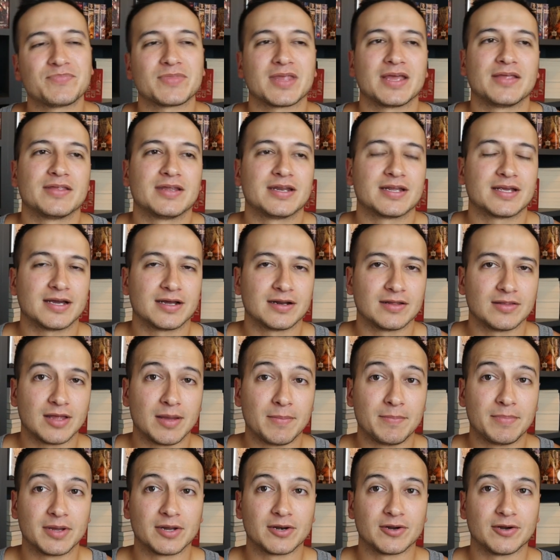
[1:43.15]
And then it got a
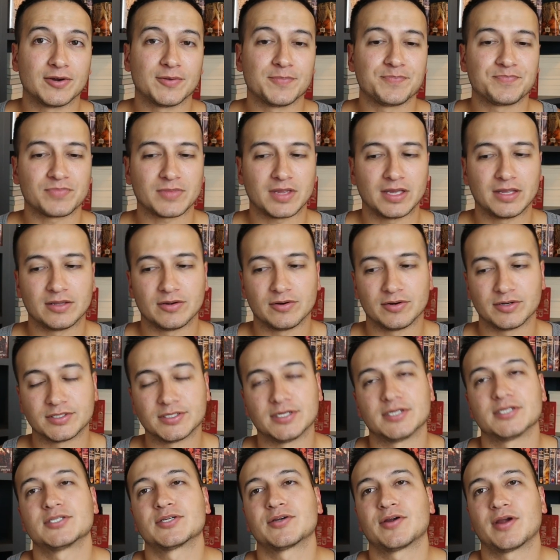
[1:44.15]
lot better, and there were
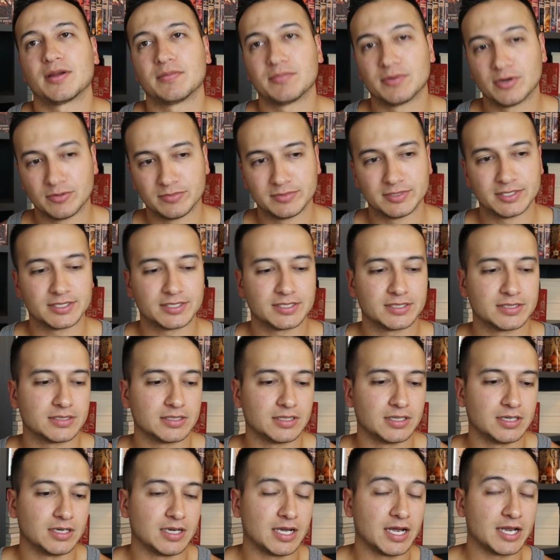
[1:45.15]
tons of great moments.
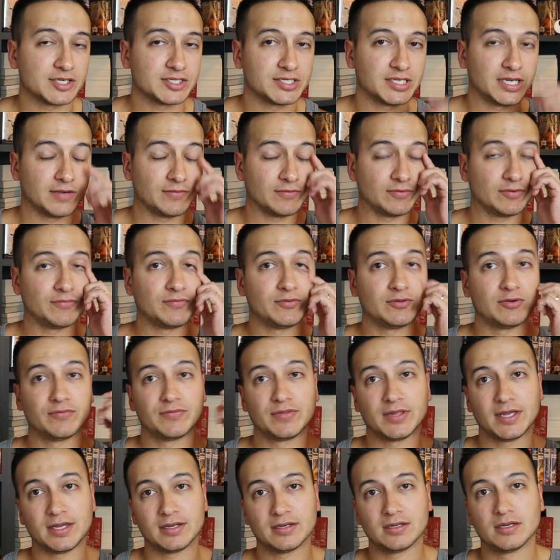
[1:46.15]
I actually have a review of
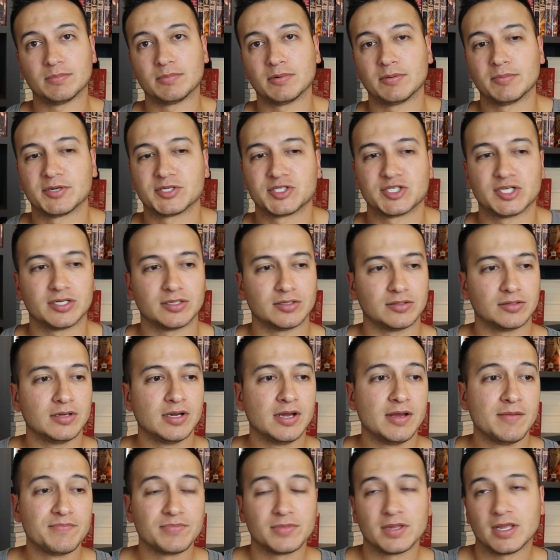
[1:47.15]
that up on my channel,
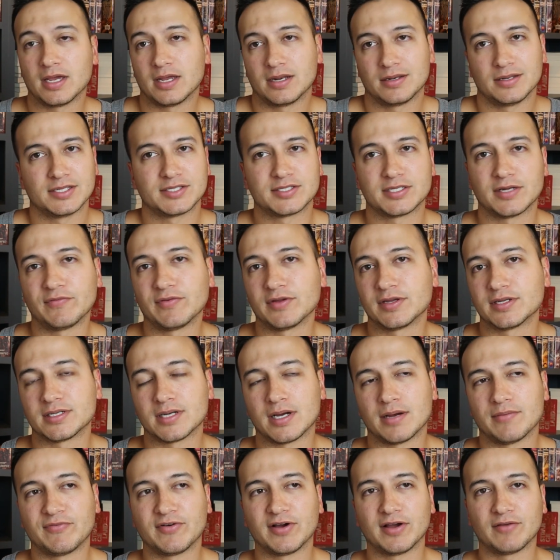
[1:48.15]
and it's definitely a
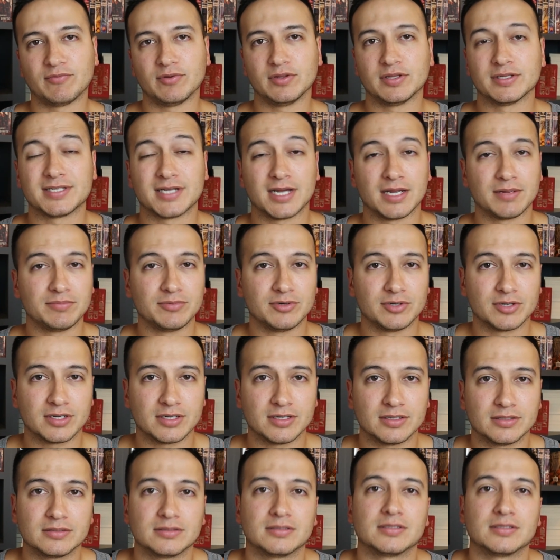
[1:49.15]
top 5 Wheel of Time book.